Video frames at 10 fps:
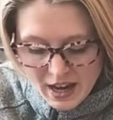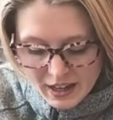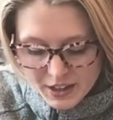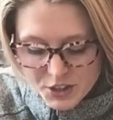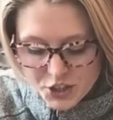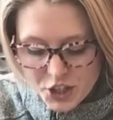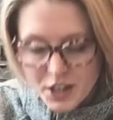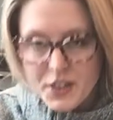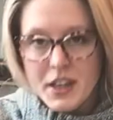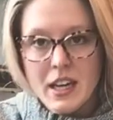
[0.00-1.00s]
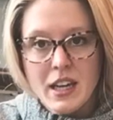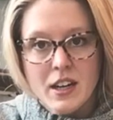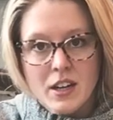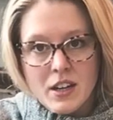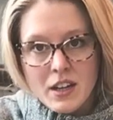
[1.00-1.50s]
I'm gonna start at the
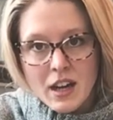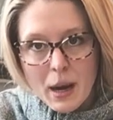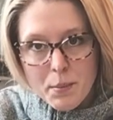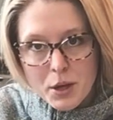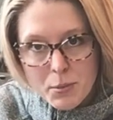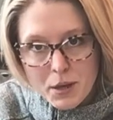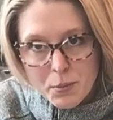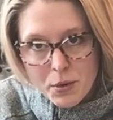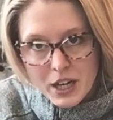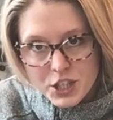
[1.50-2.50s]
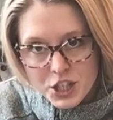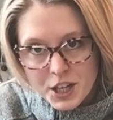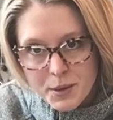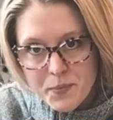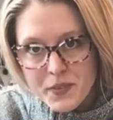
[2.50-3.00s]
heel, I put a bit of
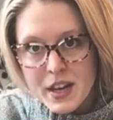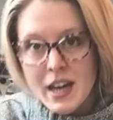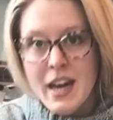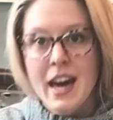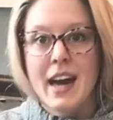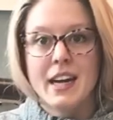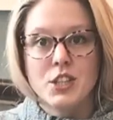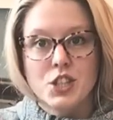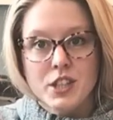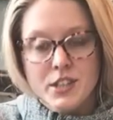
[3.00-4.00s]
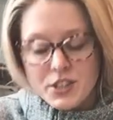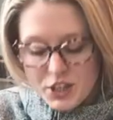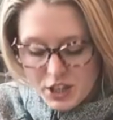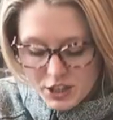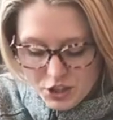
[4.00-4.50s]
pressure, and I just
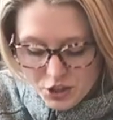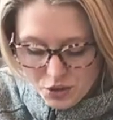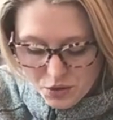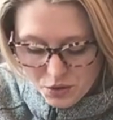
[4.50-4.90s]
start to